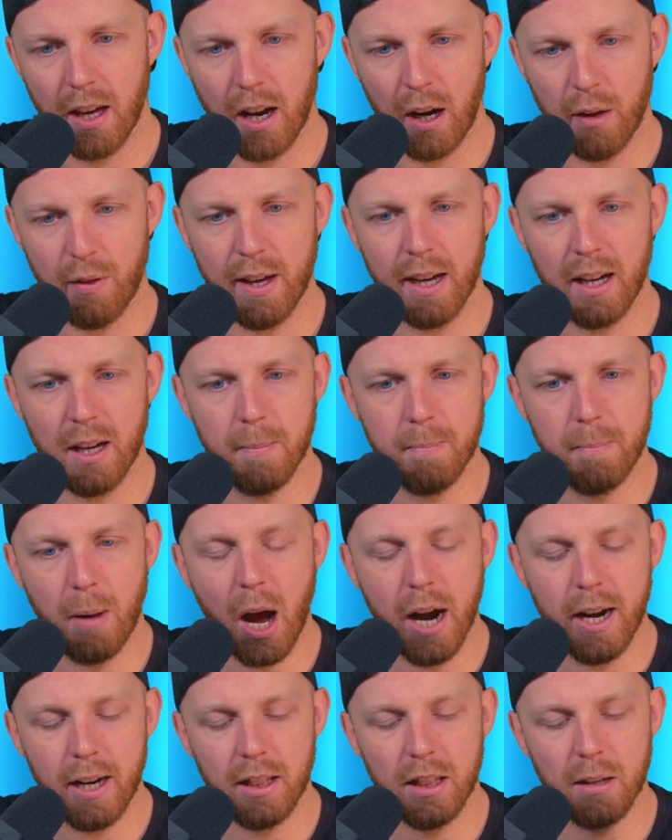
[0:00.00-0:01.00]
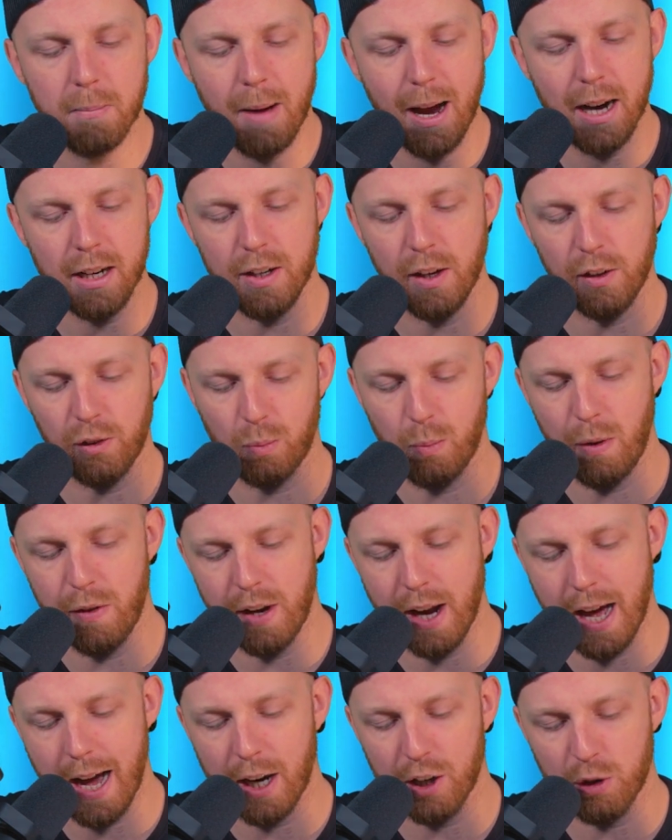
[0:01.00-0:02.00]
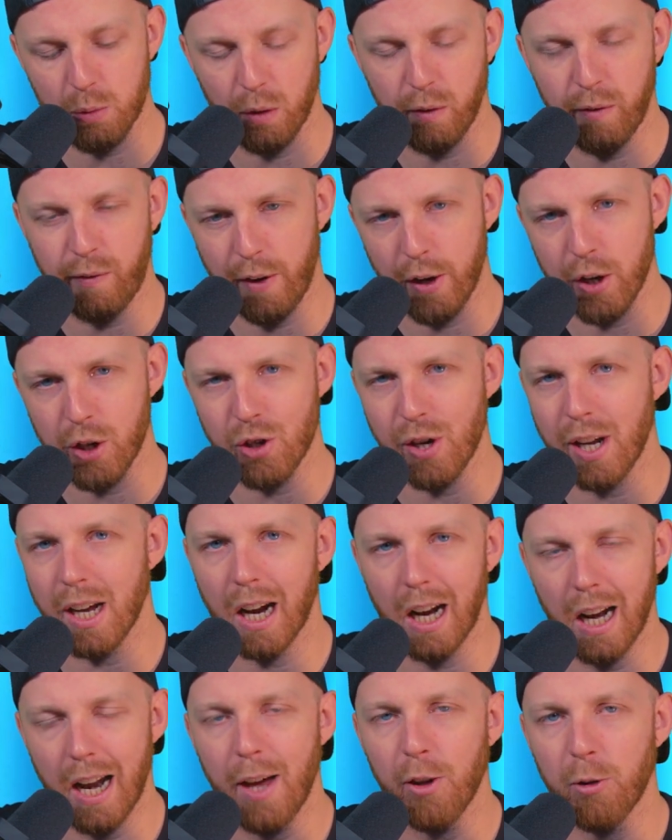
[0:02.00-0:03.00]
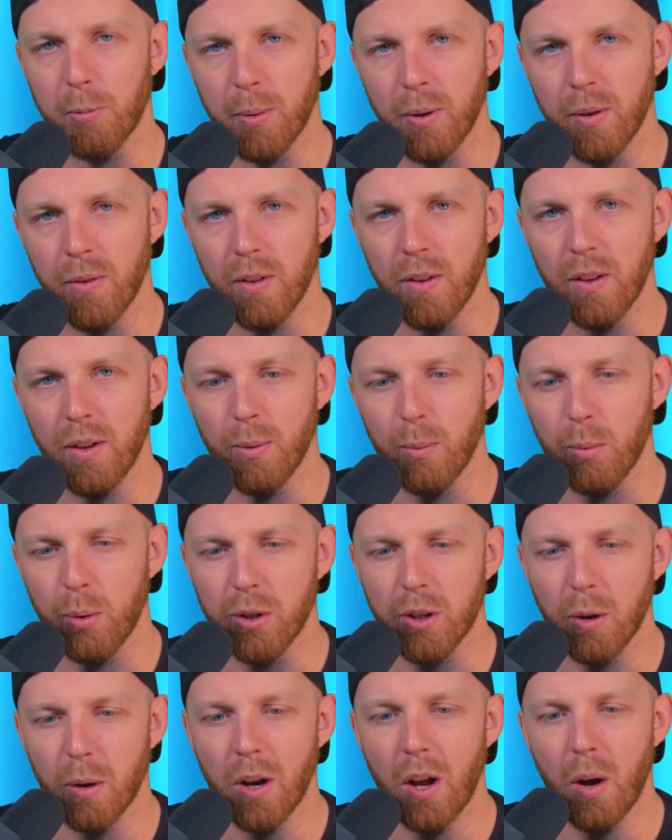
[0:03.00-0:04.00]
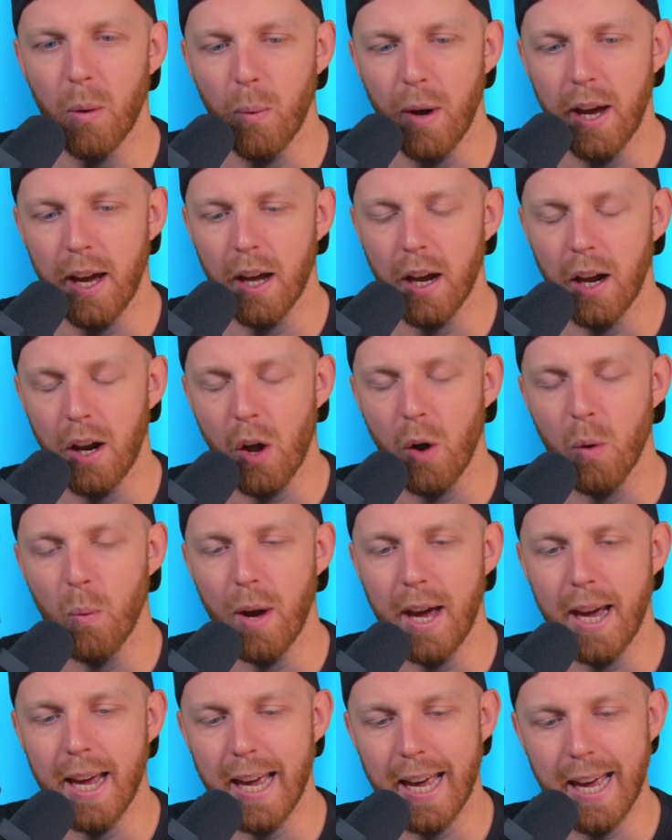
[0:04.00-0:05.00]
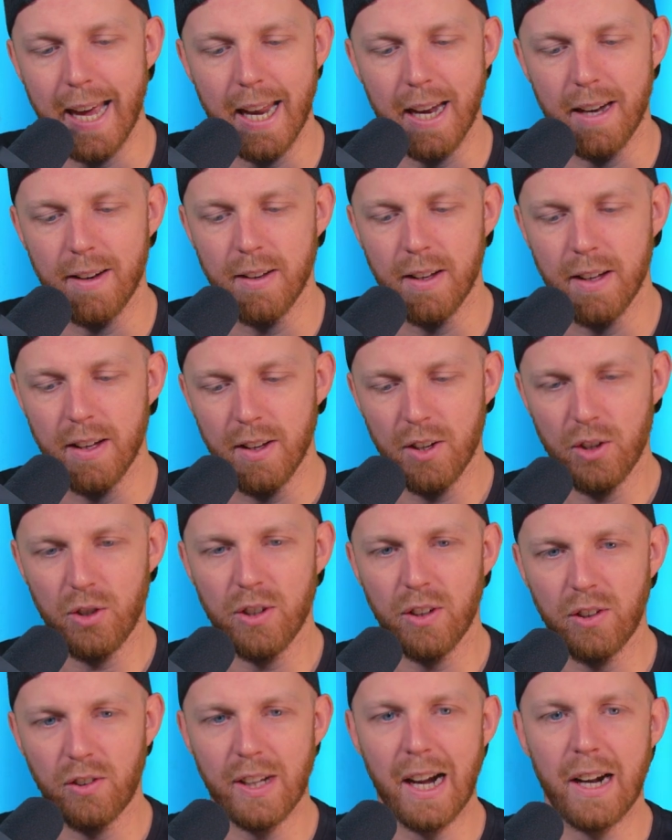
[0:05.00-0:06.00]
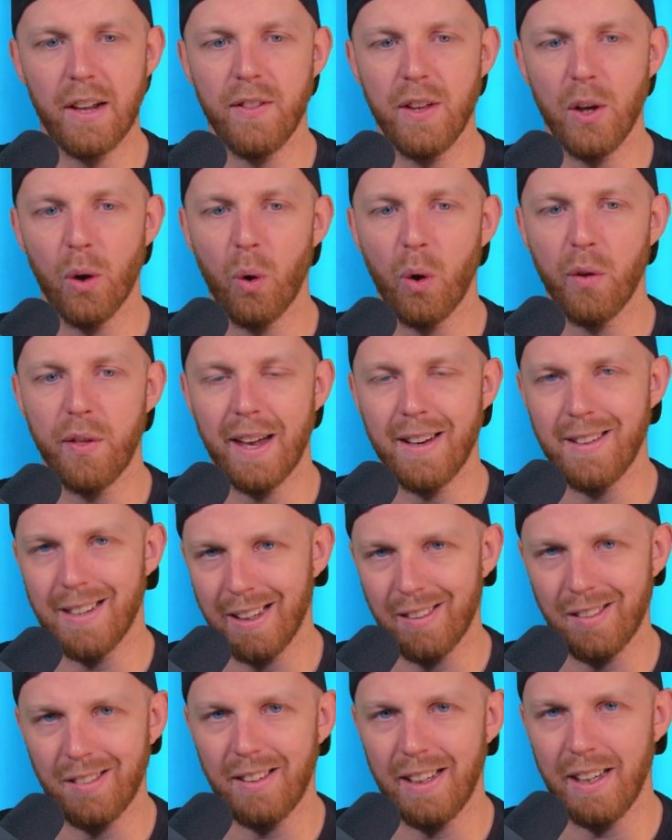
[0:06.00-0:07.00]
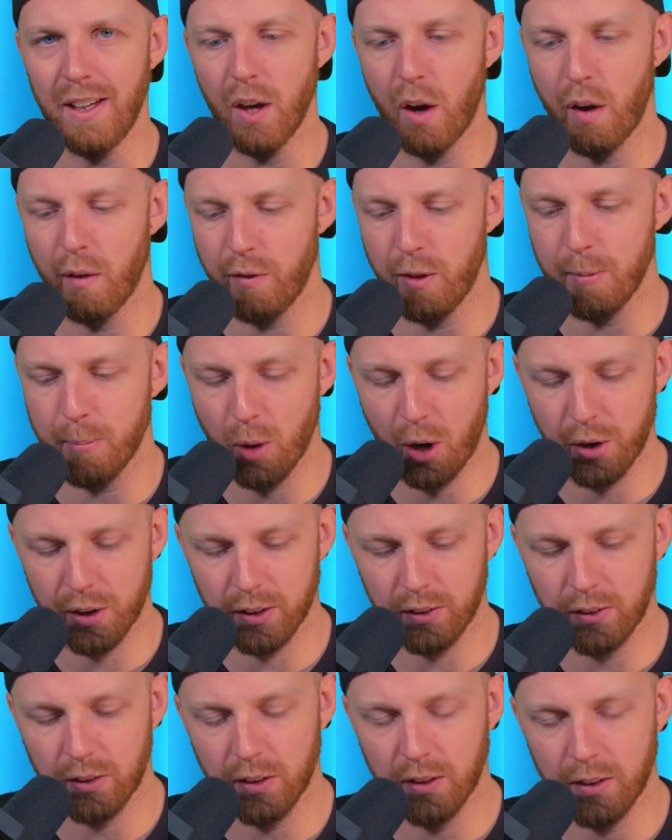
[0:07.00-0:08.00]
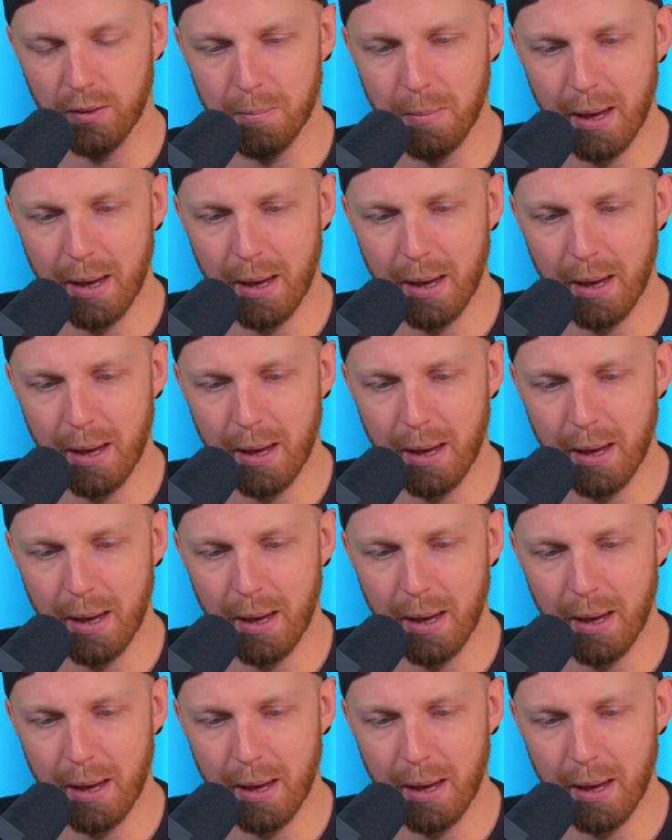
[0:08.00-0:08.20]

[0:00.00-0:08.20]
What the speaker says: I think combining the magnets with an actual functioning clasp would go a long way in just selling the authenticity of the product,